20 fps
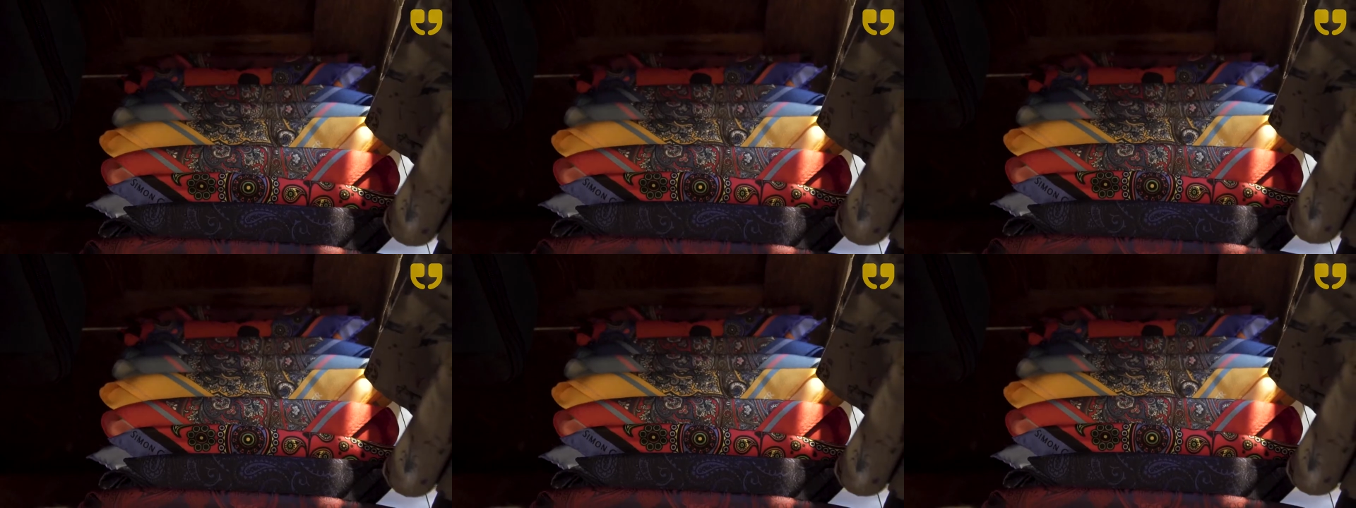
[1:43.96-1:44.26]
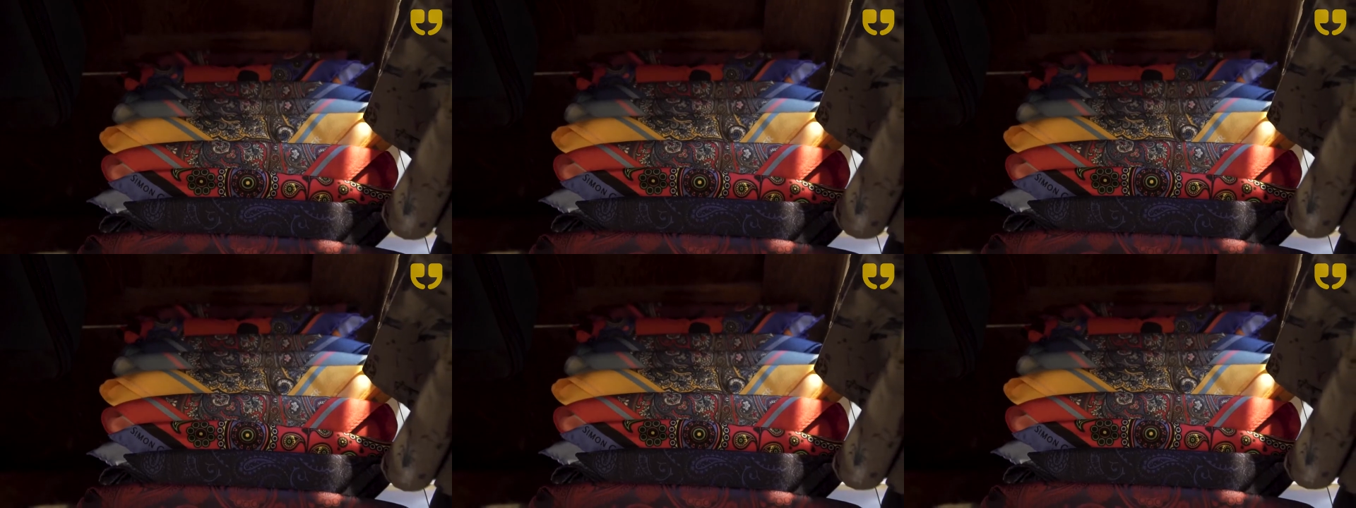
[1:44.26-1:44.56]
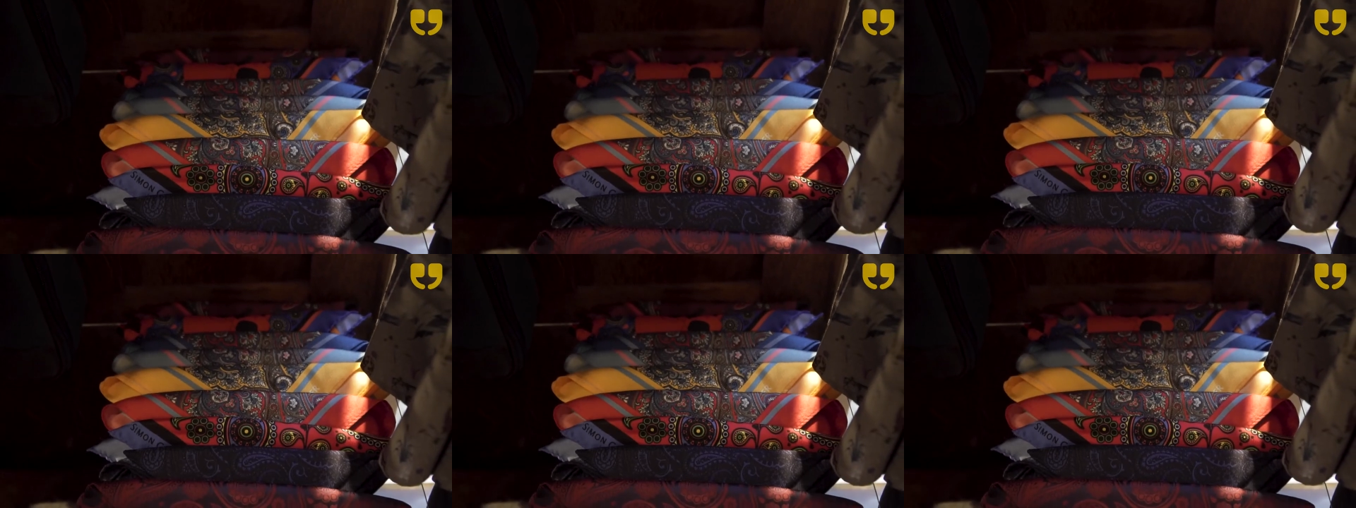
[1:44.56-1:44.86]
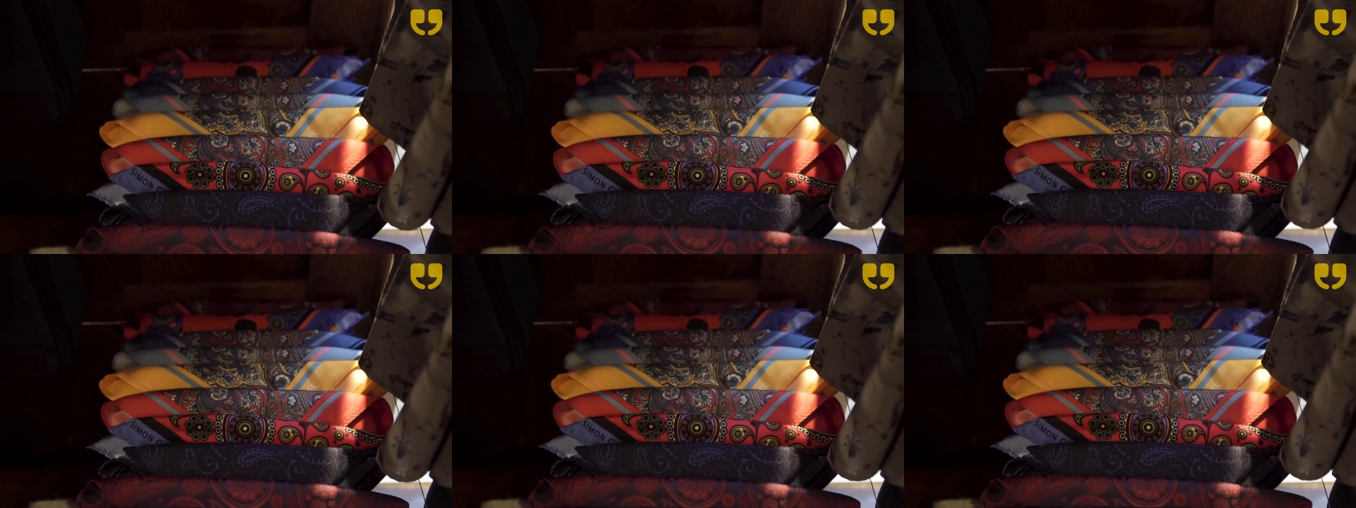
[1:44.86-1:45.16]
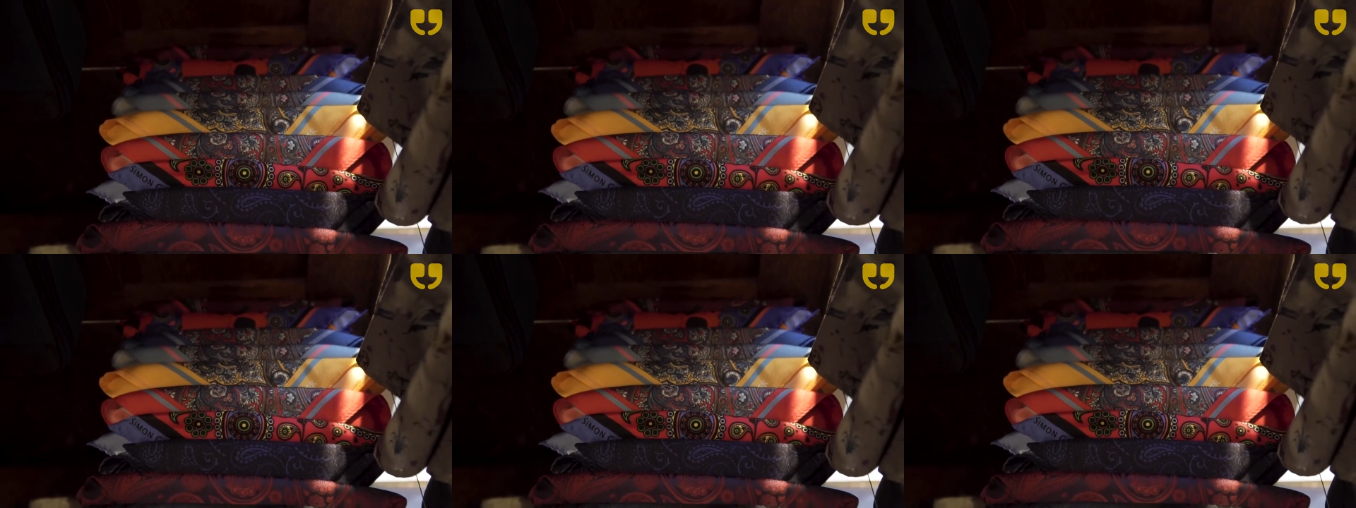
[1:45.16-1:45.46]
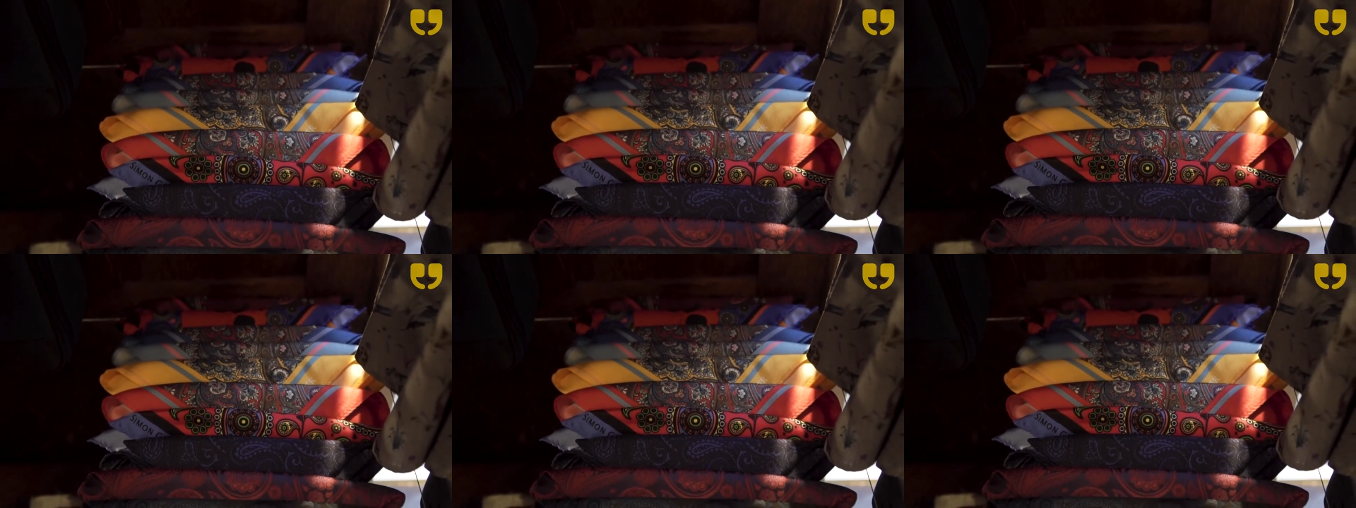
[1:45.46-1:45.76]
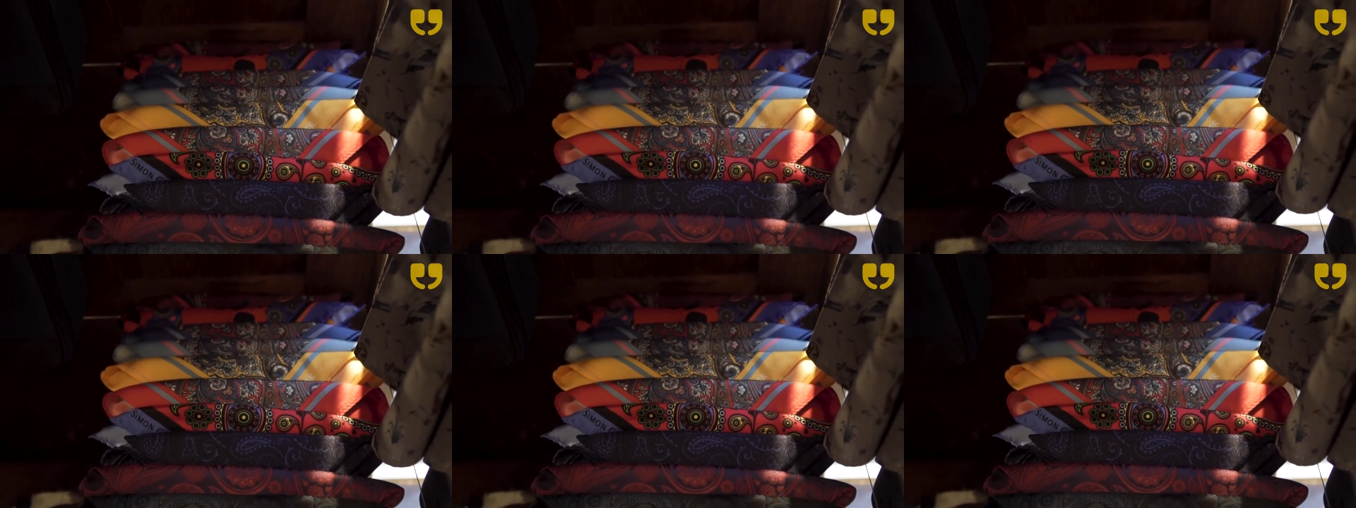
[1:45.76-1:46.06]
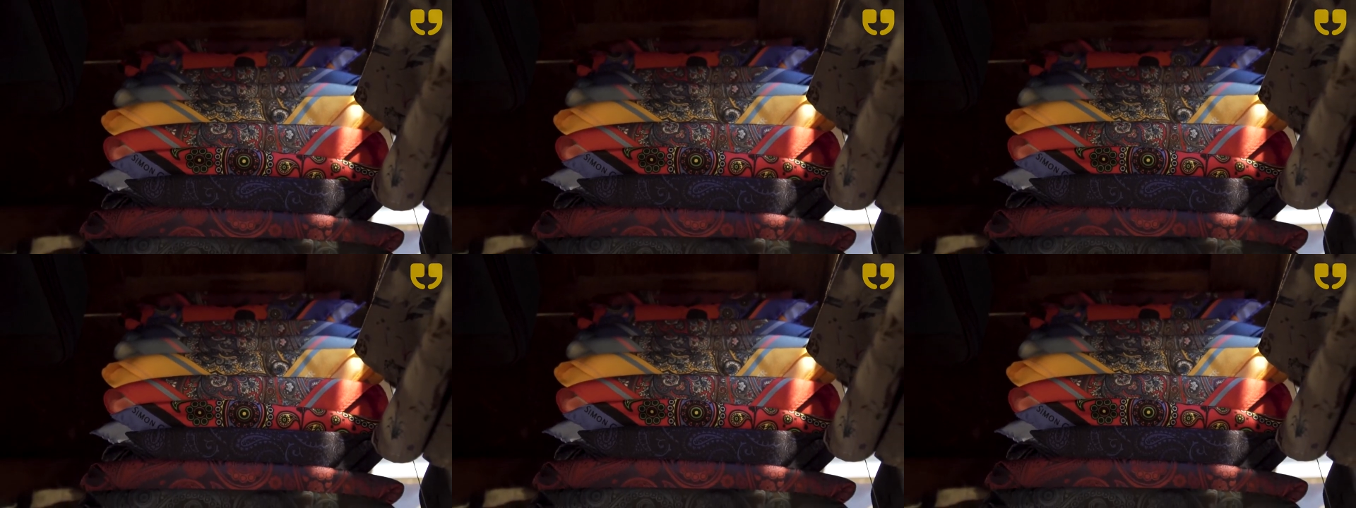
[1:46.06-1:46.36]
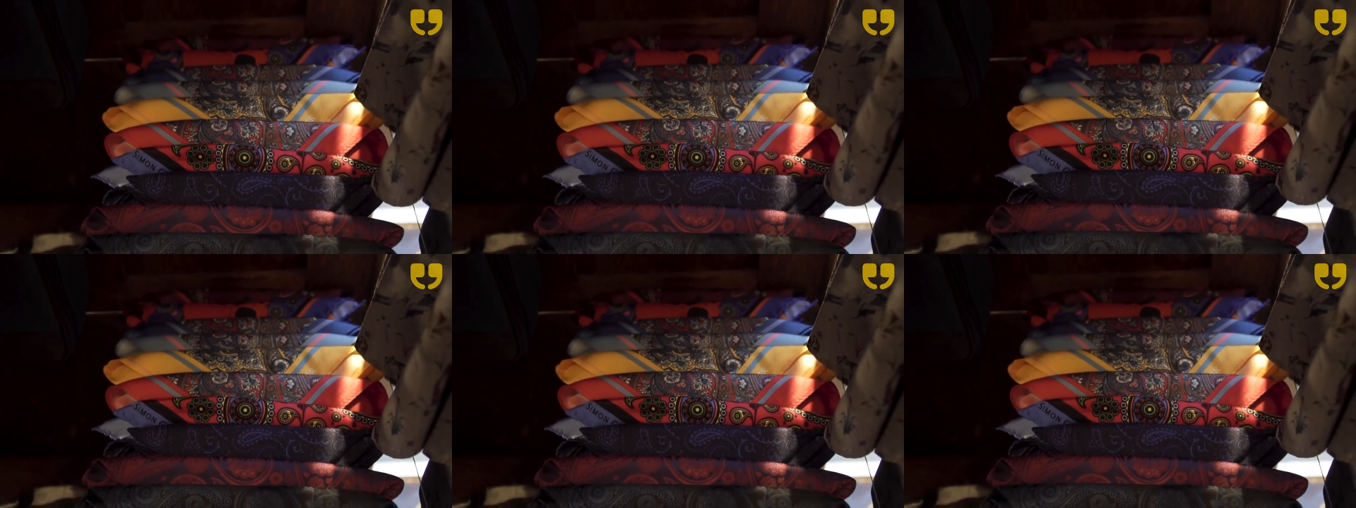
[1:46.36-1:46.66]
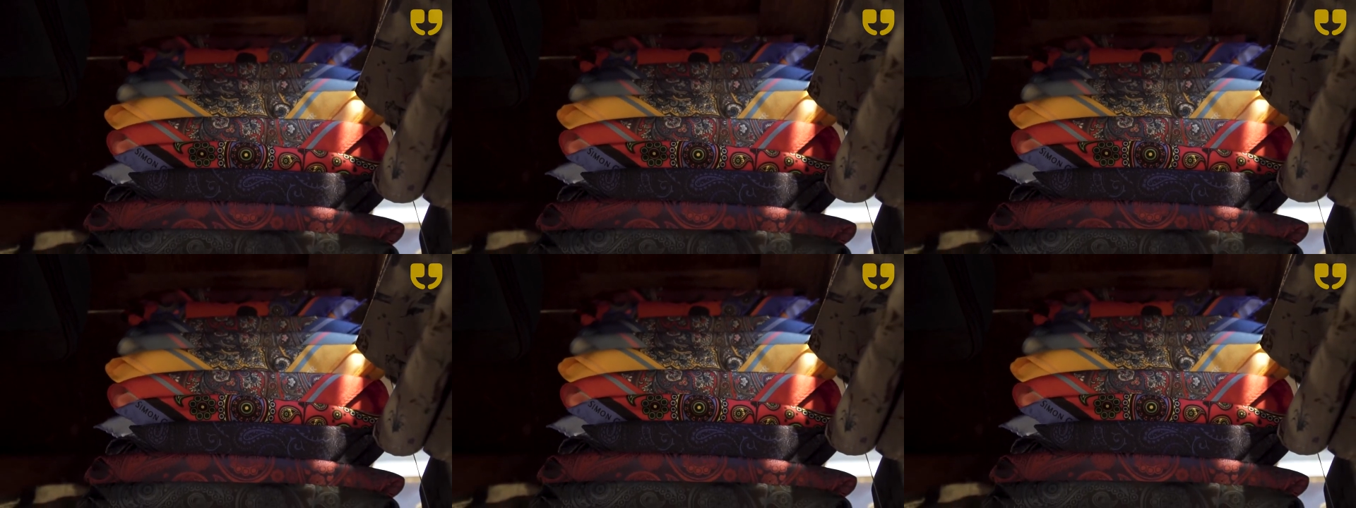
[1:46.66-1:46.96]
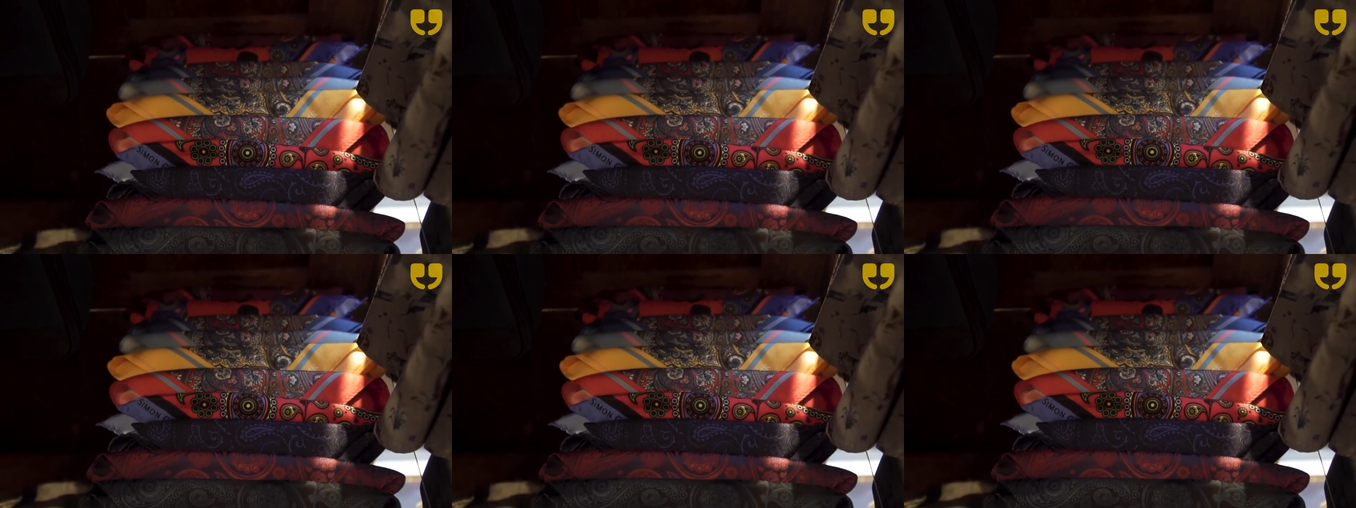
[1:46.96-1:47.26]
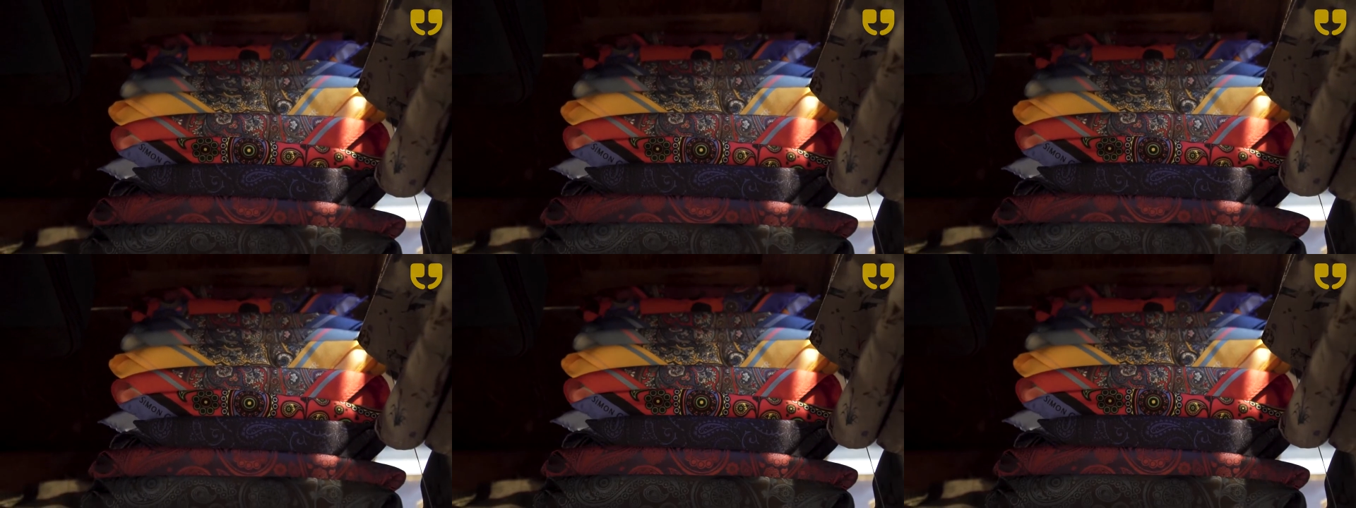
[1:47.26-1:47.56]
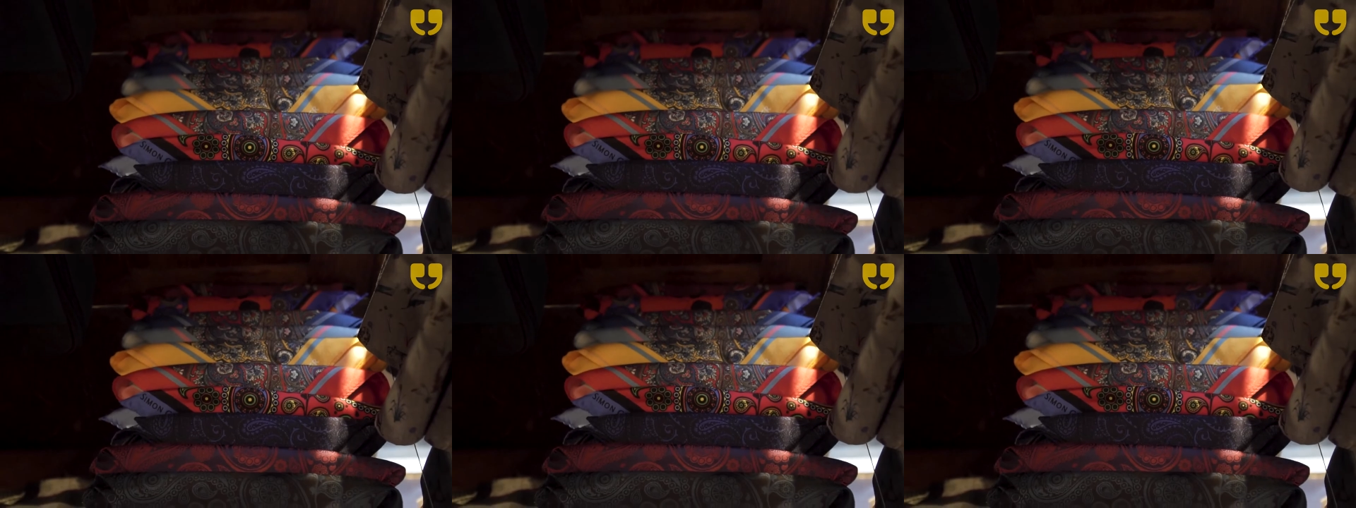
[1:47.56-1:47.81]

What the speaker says: [unreadable: no face in view]